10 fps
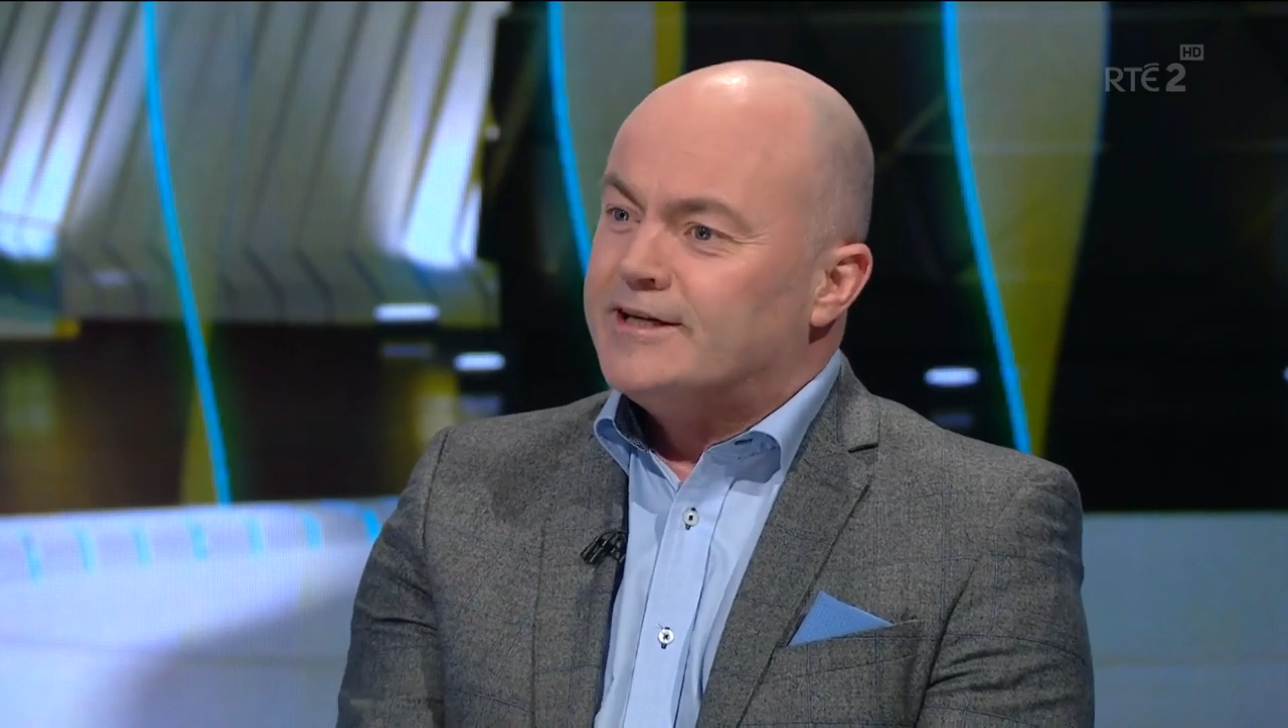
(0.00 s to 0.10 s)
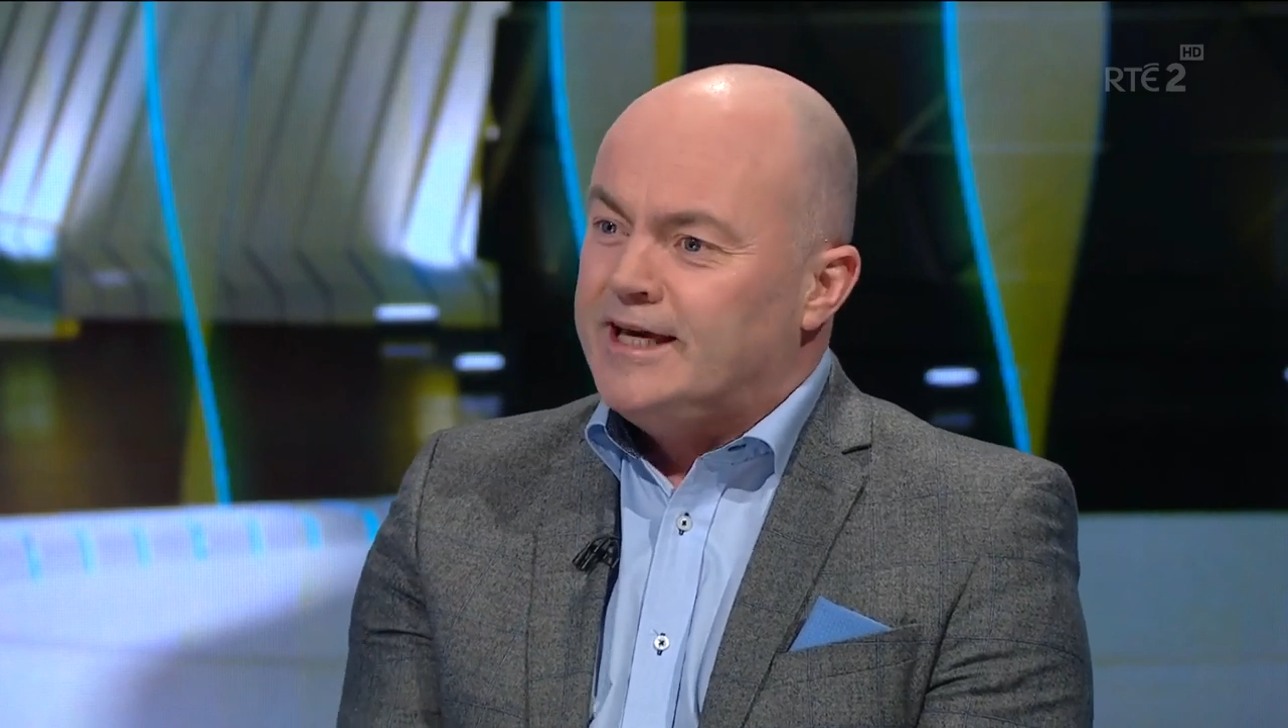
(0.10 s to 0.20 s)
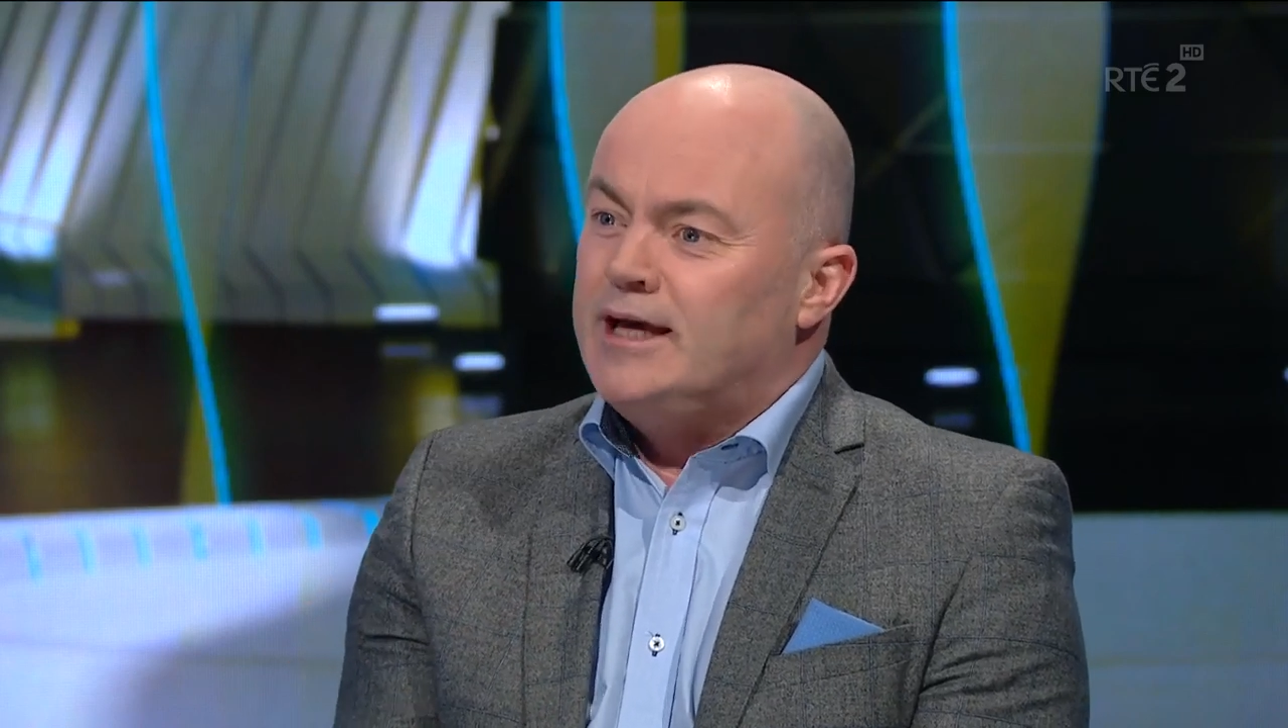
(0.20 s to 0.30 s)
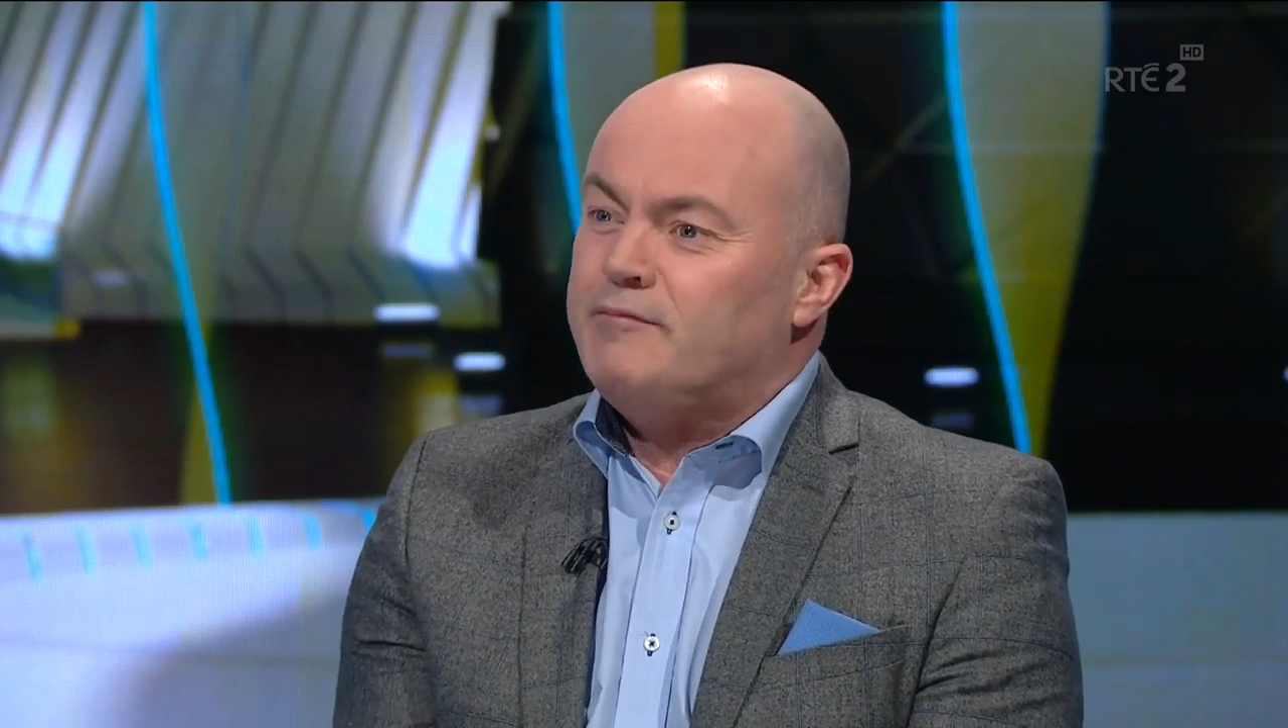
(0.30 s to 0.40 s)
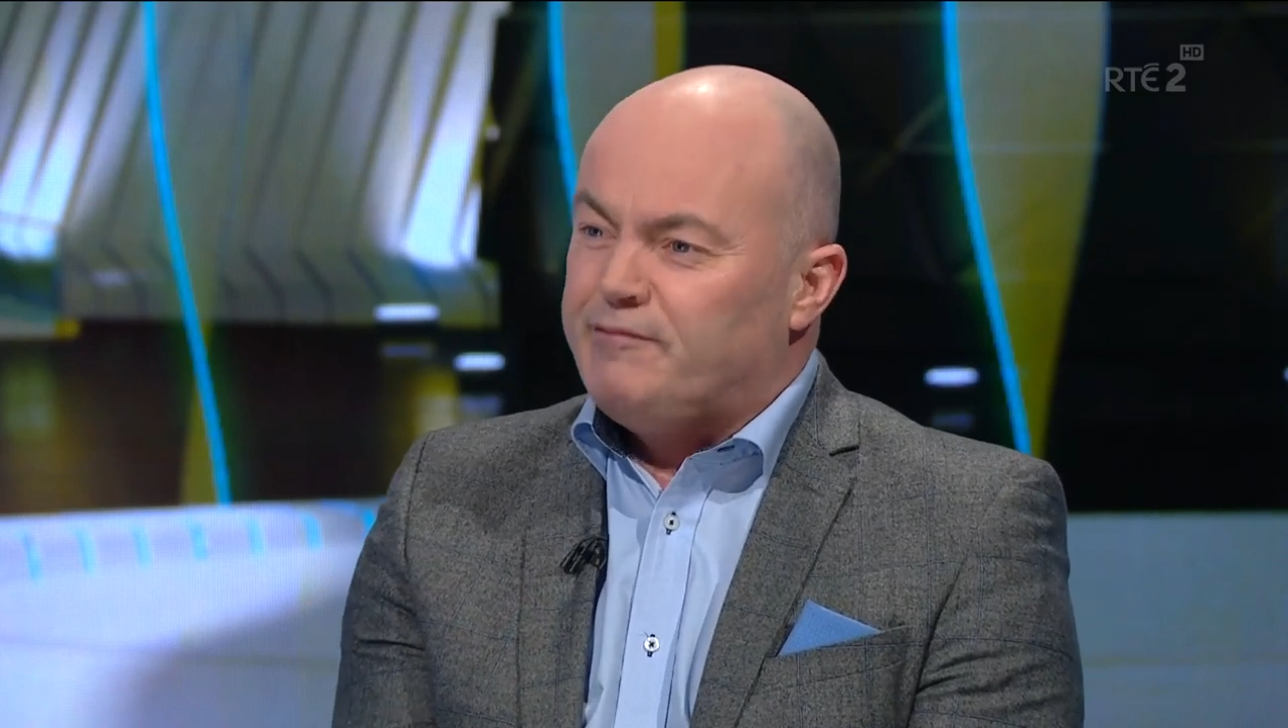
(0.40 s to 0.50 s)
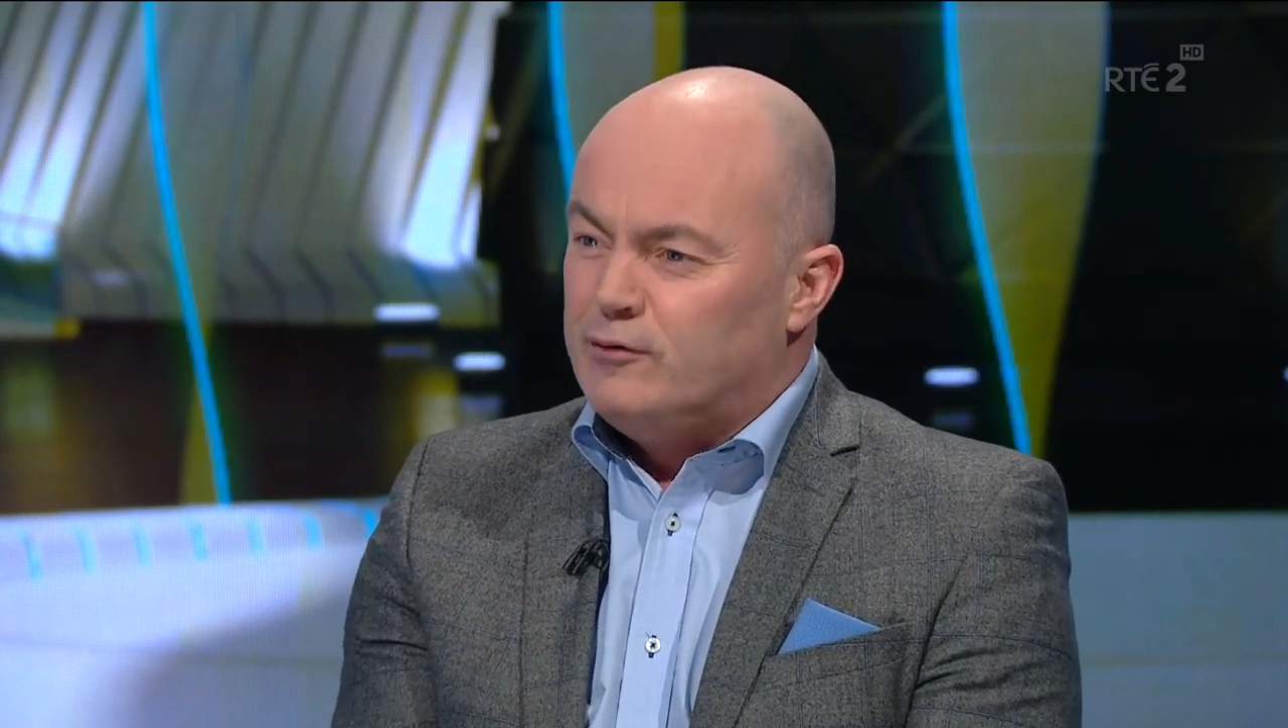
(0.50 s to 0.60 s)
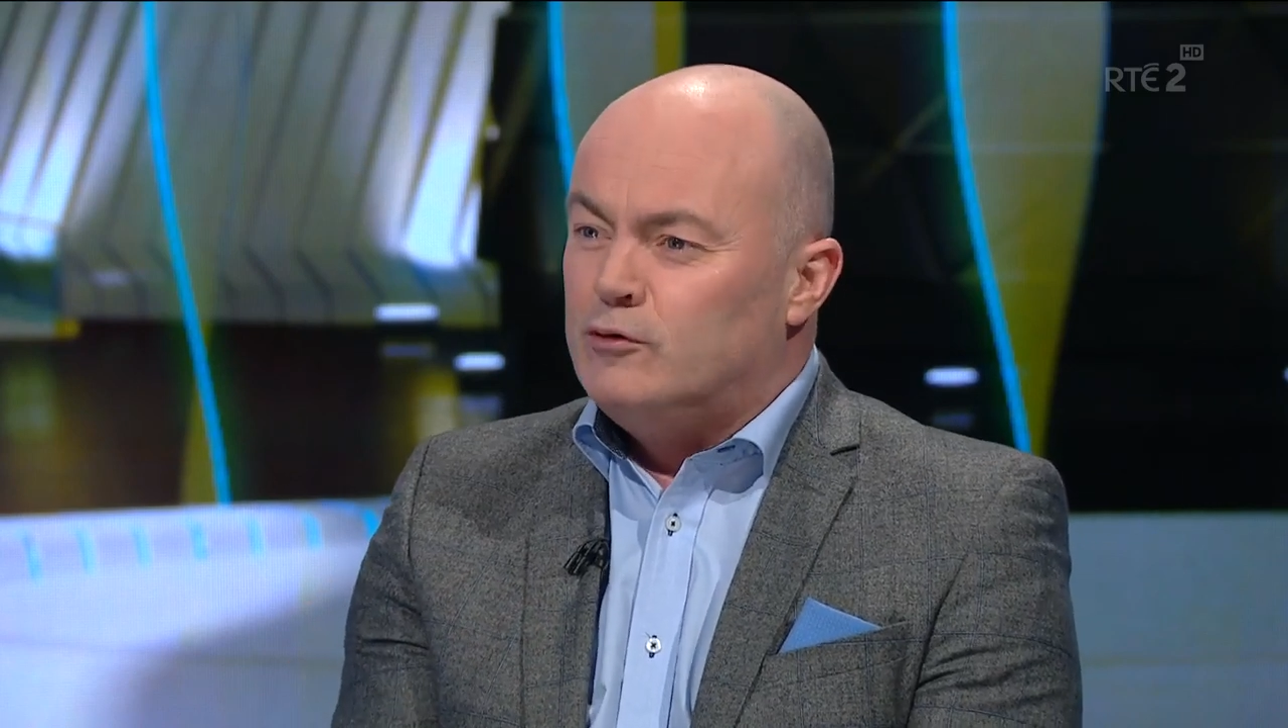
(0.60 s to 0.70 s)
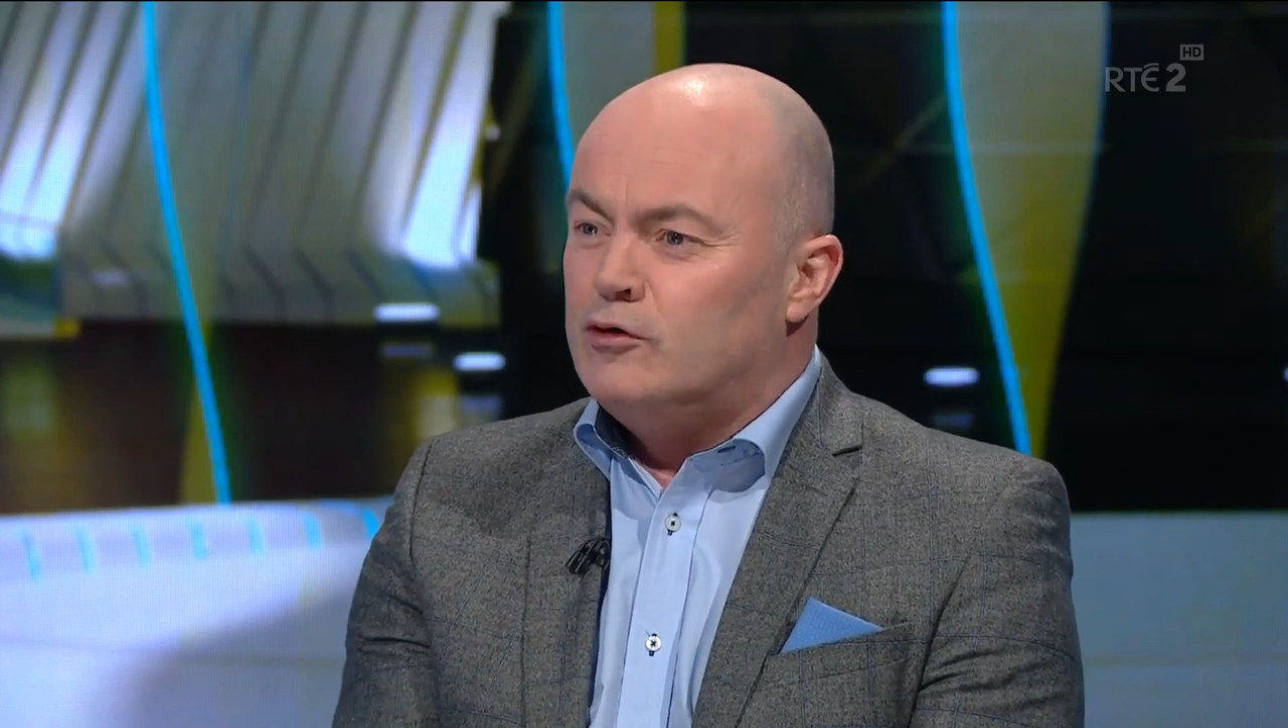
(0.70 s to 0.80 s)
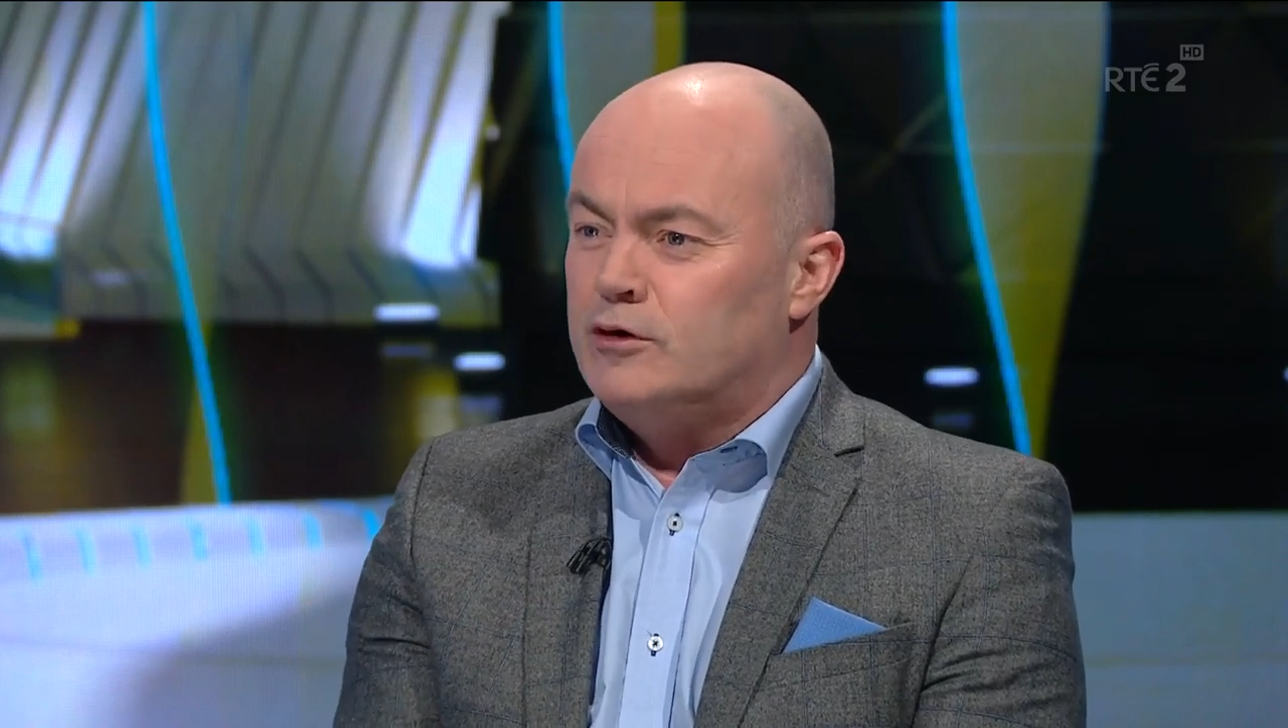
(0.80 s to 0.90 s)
game flow.